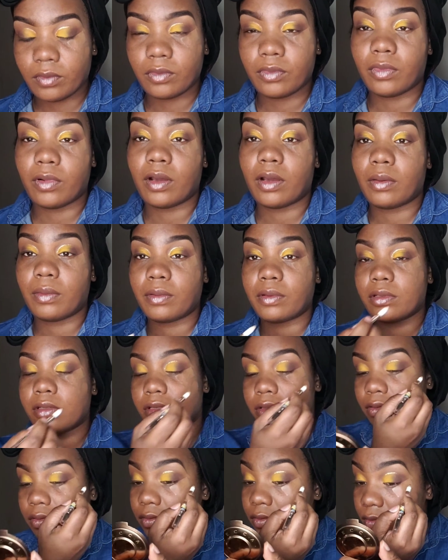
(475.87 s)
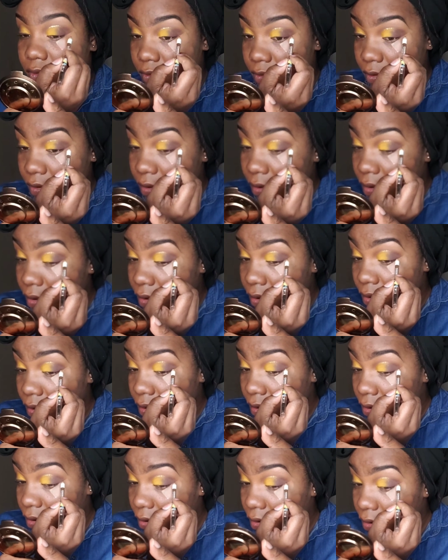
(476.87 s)
brow pencil,
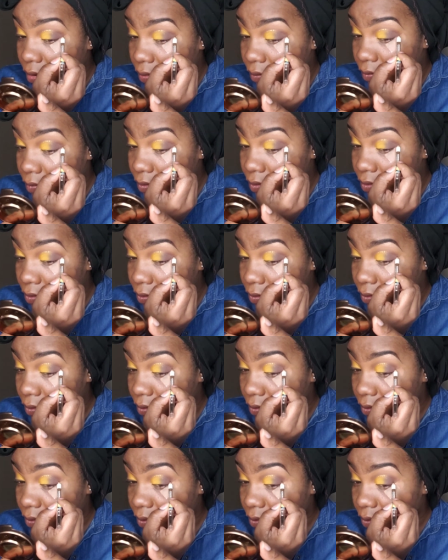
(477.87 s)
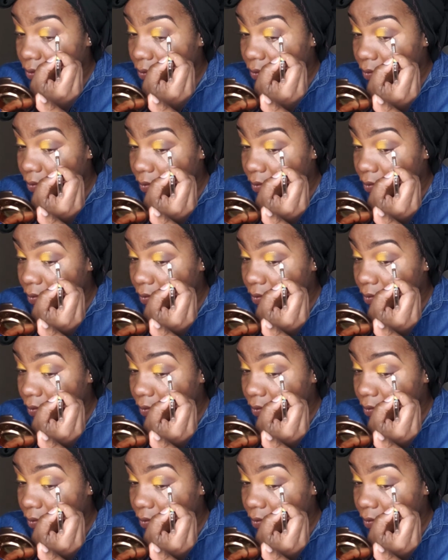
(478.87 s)
and I'm just gonna do